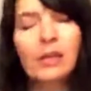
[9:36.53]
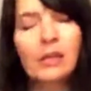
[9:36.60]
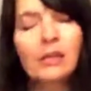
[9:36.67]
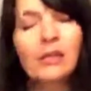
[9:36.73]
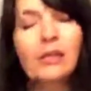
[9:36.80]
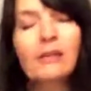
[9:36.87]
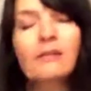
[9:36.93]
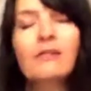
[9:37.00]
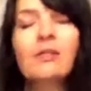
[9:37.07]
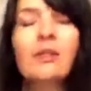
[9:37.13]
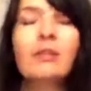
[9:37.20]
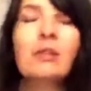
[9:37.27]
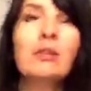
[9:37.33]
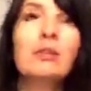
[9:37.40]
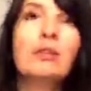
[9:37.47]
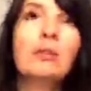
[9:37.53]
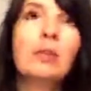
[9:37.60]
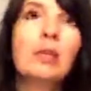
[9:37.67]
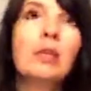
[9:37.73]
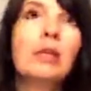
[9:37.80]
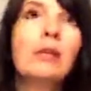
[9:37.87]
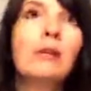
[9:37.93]
The leaves on the
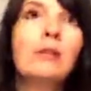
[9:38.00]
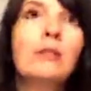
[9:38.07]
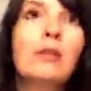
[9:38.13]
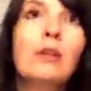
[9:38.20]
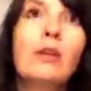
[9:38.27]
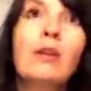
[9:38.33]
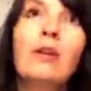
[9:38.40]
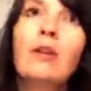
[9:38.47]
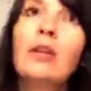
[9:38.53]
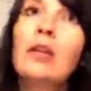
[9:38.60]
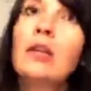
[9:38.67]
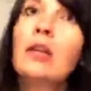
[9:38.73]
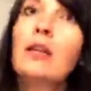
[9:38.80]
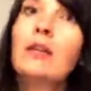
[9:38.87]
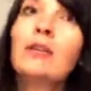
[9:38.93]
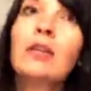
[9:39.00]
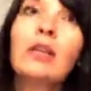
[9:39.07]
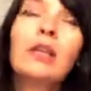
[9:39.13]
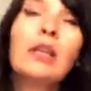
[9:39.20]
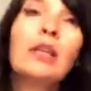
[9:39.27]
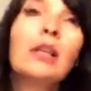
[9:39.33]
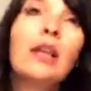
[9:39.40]
tree are turning
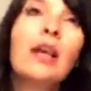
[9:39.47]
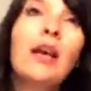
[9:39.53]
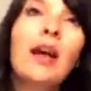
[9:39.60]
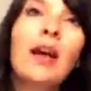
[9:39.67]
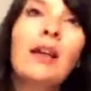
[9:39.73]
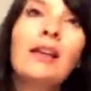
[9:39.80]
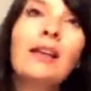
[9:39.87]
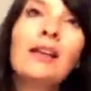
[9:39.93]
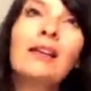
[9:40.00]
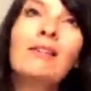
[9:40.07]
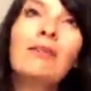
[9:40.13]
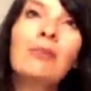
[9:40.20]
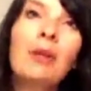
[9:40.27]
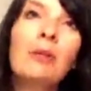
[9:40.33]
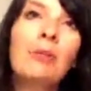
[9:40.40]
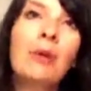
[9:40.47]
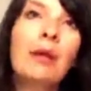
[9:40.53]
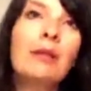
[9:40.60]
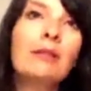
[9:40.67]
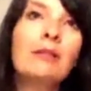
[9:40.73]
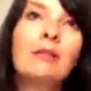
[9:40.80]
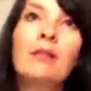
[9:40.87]
green. I leave my
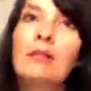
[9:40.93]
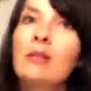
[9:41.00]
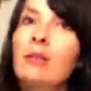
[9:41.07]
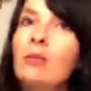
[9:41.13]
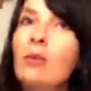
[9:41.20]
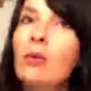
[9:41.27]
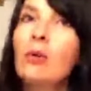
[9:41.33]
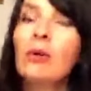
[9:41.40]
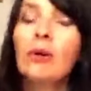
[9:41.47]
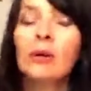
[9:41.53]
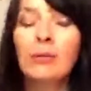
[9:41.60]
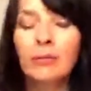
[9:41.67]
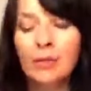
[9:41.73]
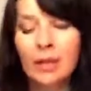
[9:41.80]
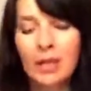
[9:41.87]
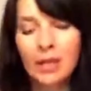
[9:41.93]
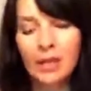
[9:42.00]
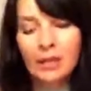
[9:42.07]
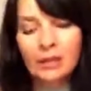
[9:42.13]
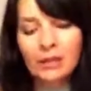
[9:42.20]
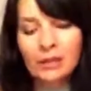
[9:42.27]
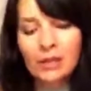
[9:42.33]
bed still warm.
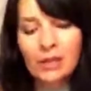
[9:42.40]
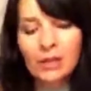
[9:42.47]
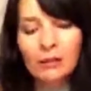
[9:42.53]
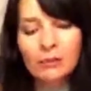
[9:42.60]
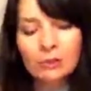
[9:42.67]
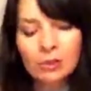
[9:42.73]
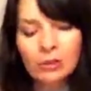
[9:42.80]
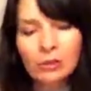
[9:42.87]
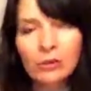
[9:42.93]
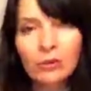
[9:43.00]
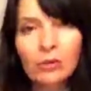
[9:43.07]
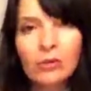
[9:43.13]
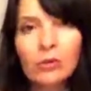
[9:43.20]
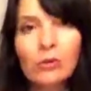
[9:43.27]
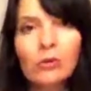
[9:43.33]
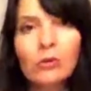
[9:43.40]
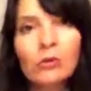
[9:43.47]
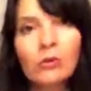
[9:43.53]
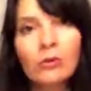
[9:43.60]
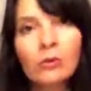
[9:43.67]
It's time to go.